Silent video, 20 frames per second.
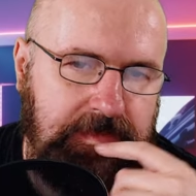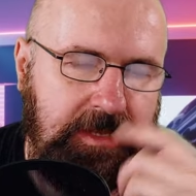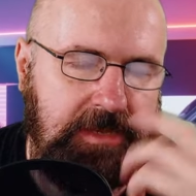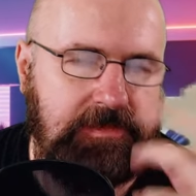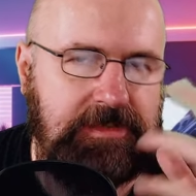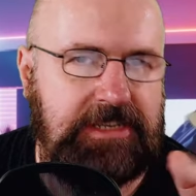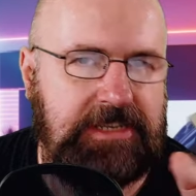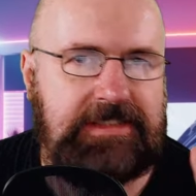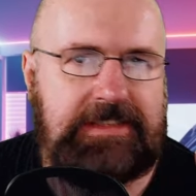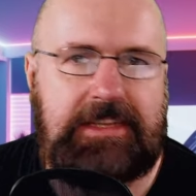
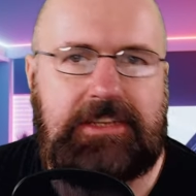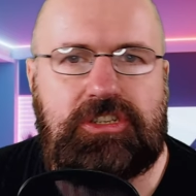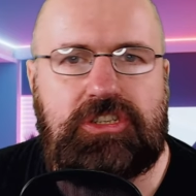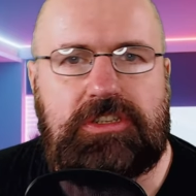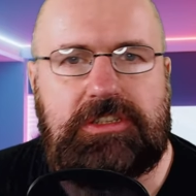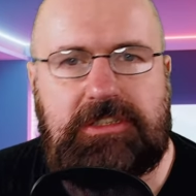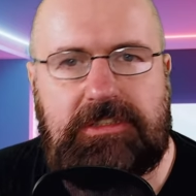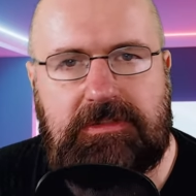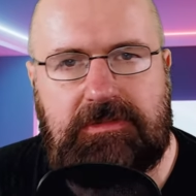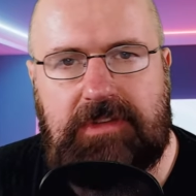sometimes
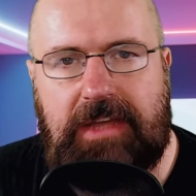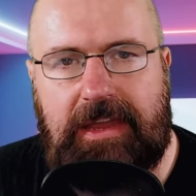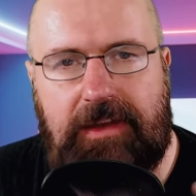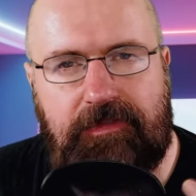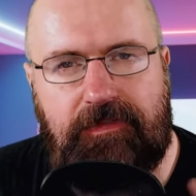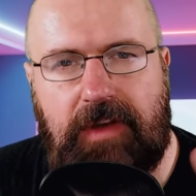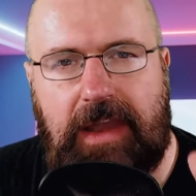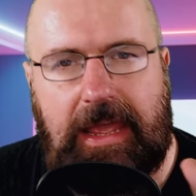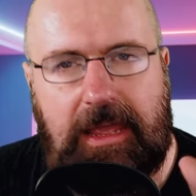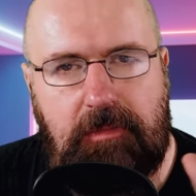extensions
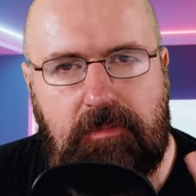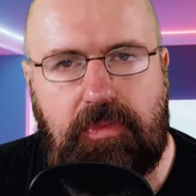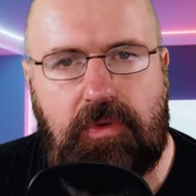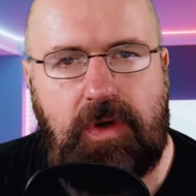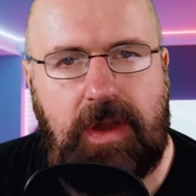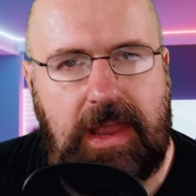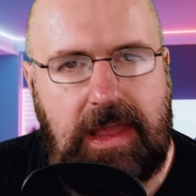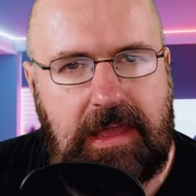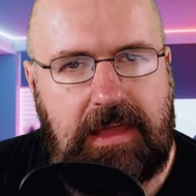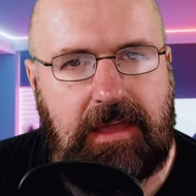kind of like
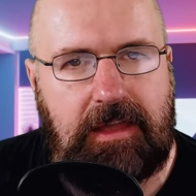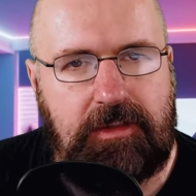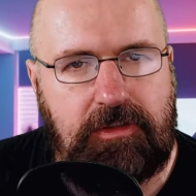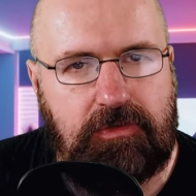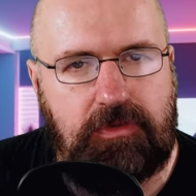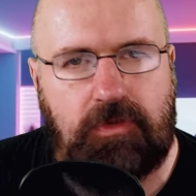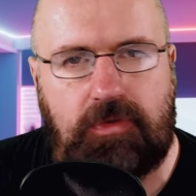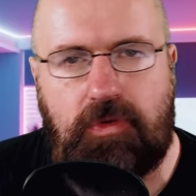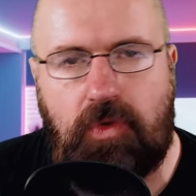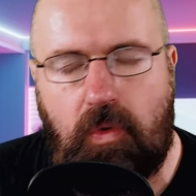break
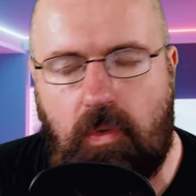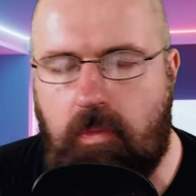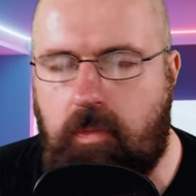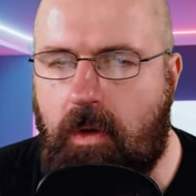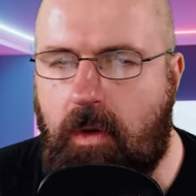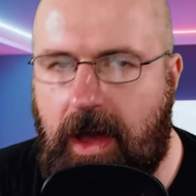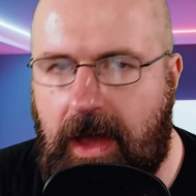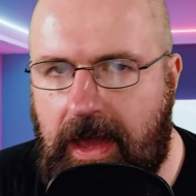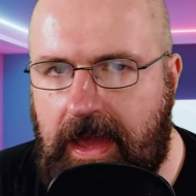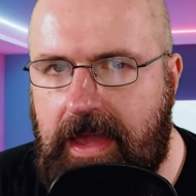and you don't
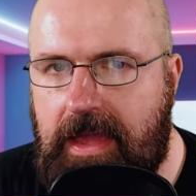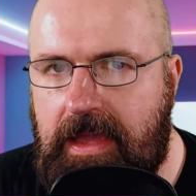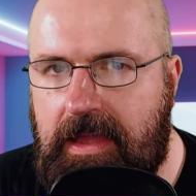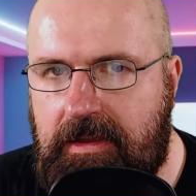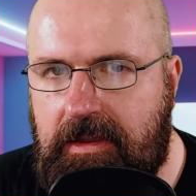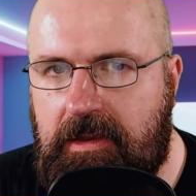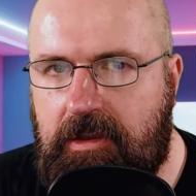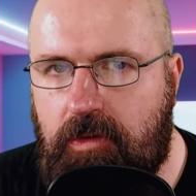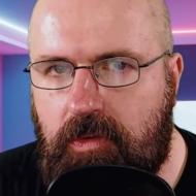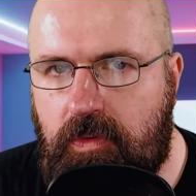know
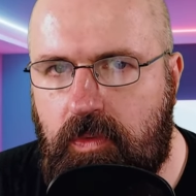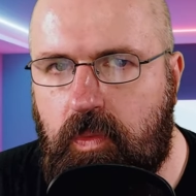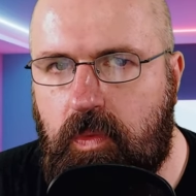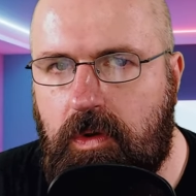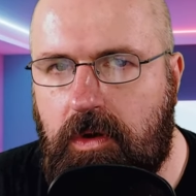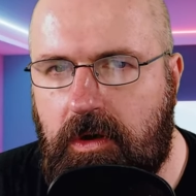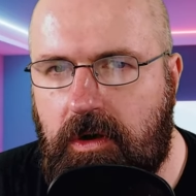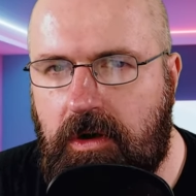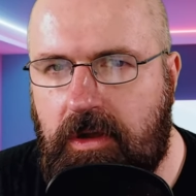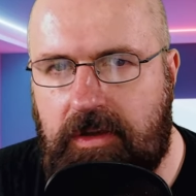why they don't
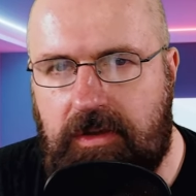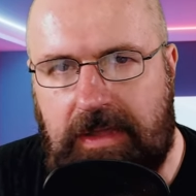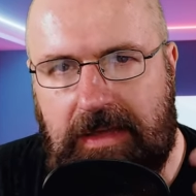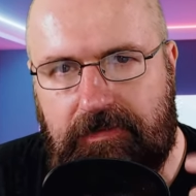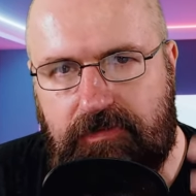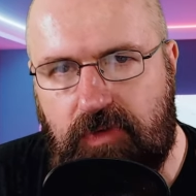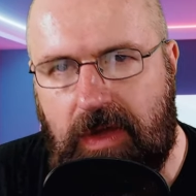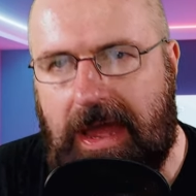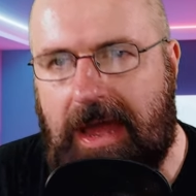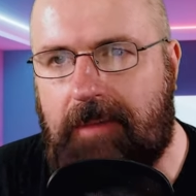work and
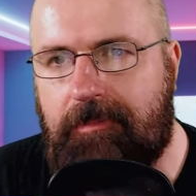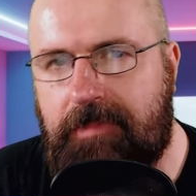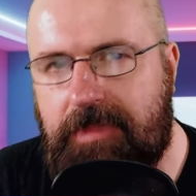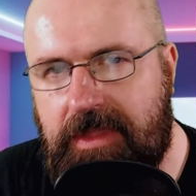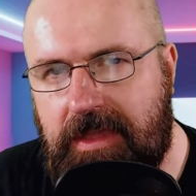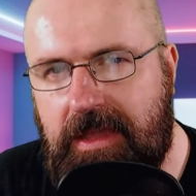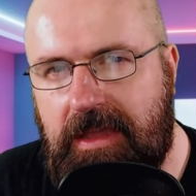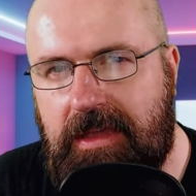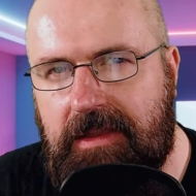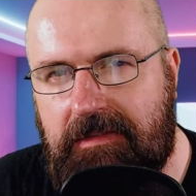you have to
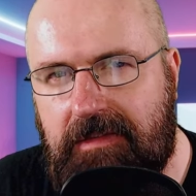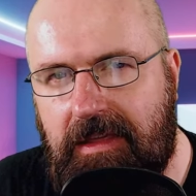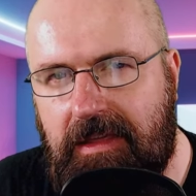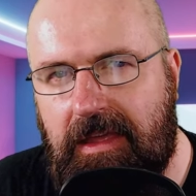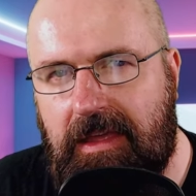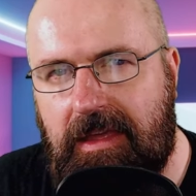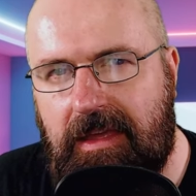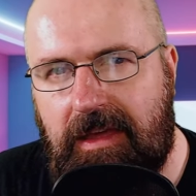update